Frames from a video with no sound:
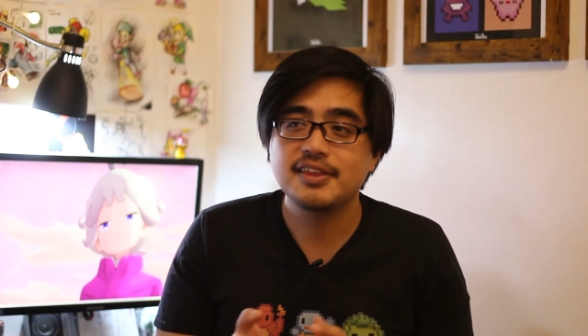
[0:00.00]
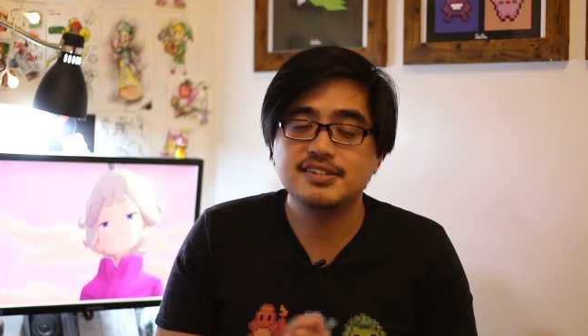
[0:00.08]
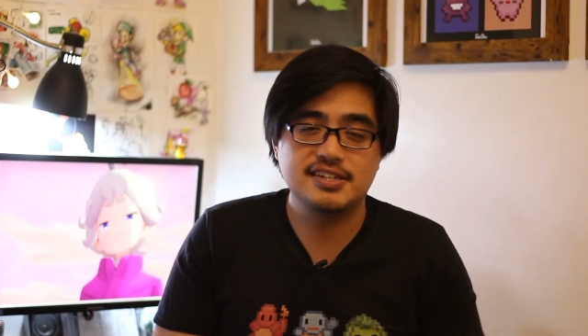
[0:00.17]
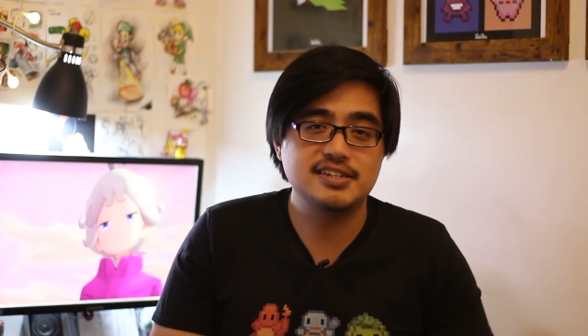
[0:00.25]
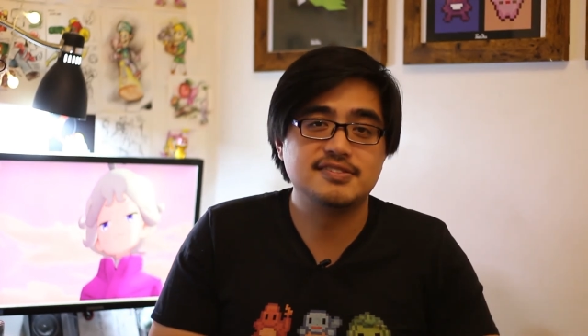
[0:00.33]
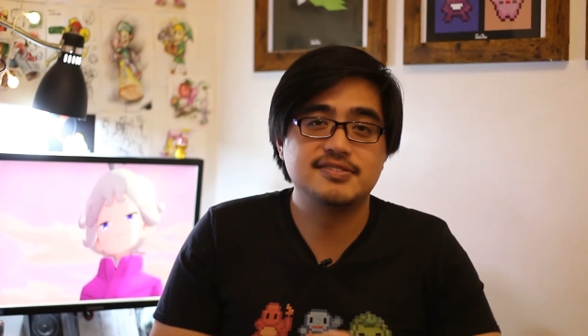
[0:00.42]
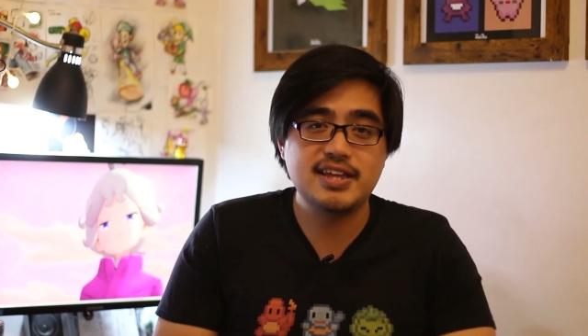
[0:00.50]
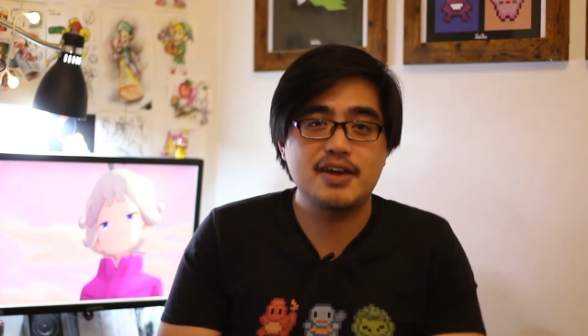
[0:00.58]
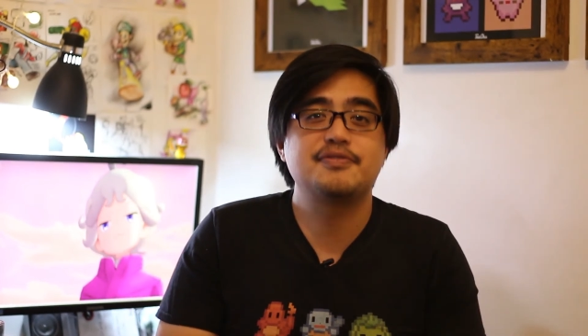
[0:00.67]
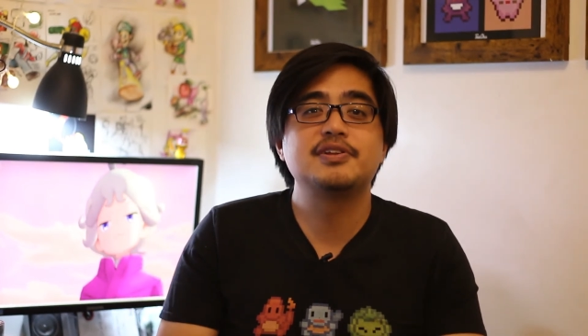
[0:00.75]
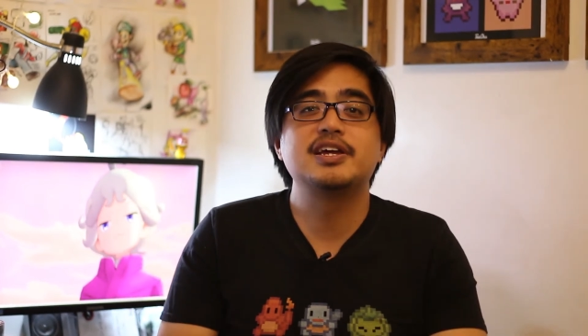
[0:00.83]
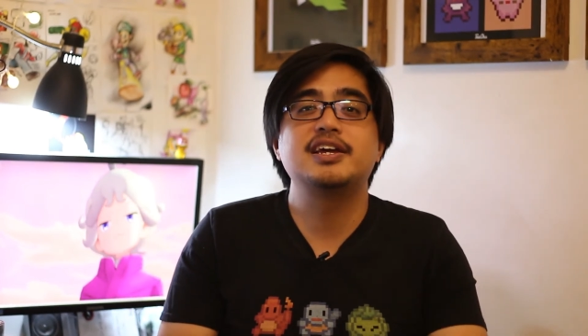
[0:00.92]
This is
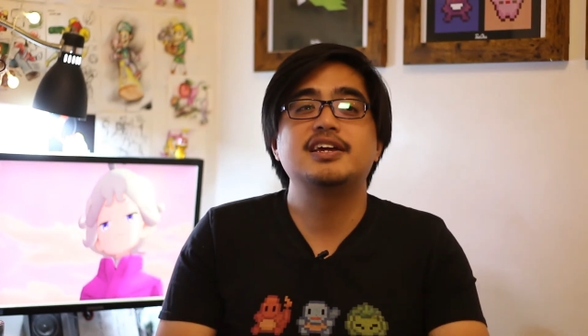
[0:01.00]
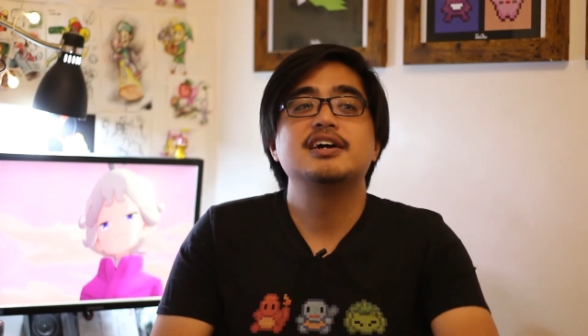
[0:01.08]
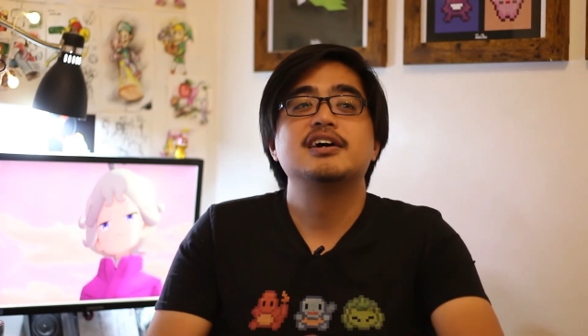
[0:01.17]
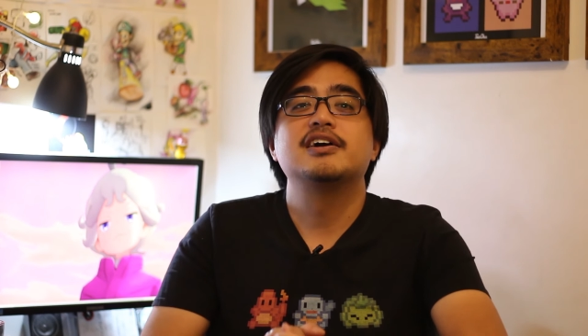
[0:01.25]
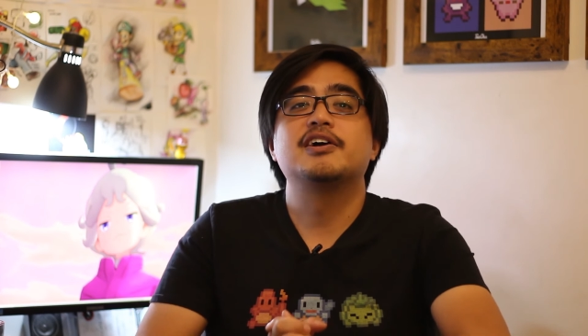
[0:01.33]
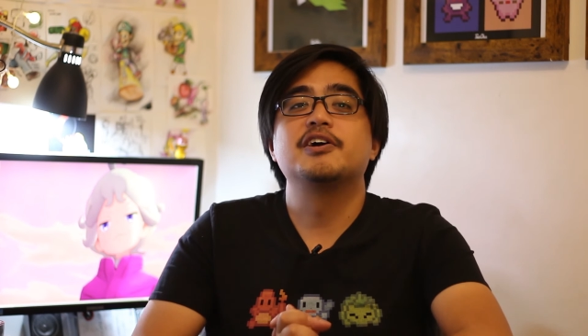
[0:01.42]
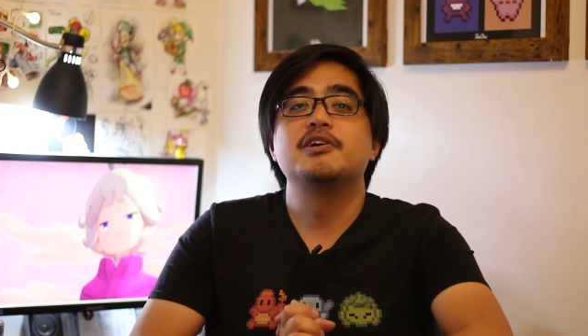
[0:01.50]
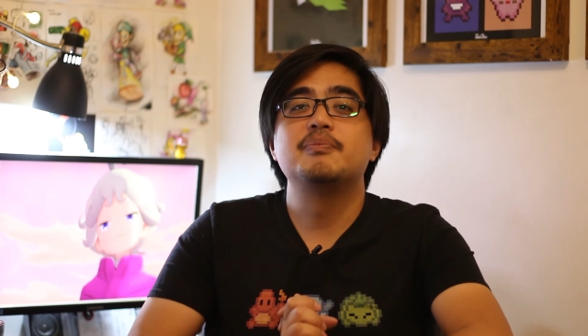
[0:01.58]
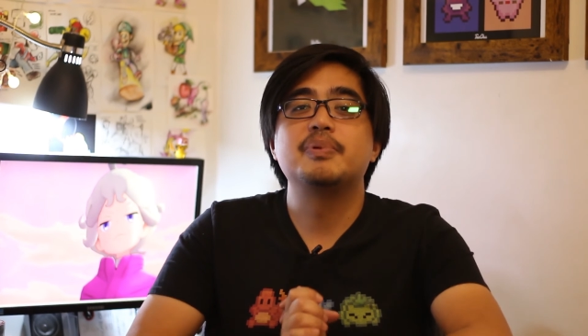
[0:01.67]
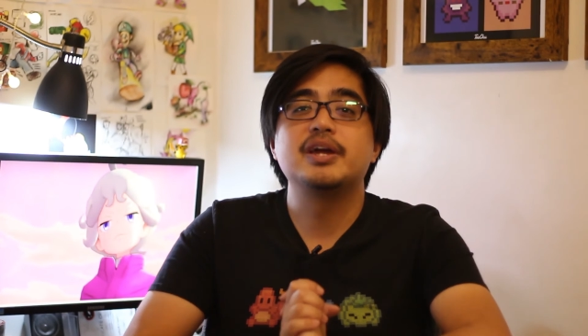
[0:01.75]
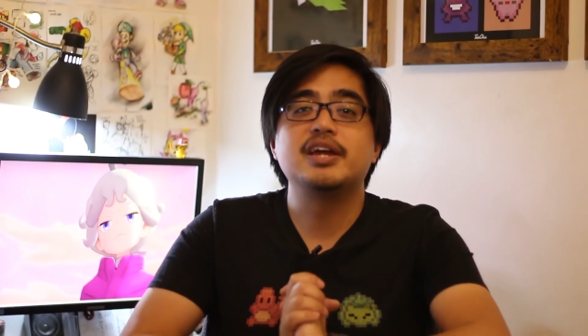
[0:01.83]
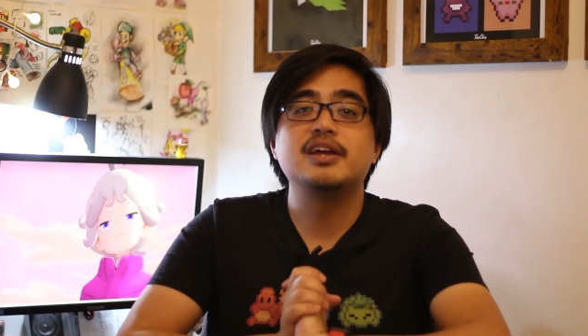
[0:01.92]
definitely gonna
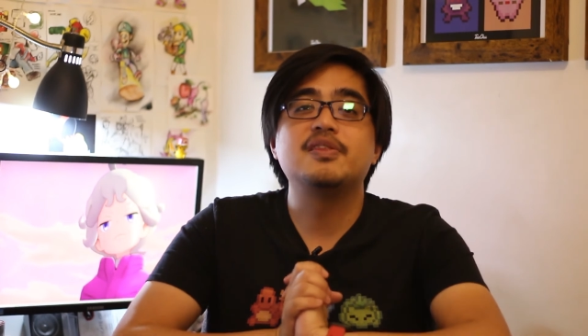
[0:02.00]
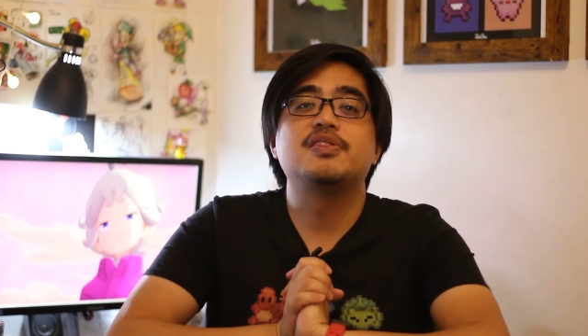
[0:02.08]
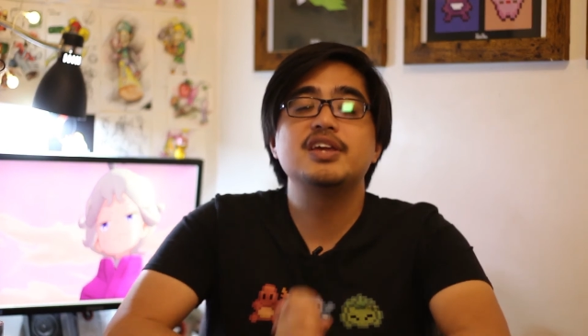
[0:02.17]
be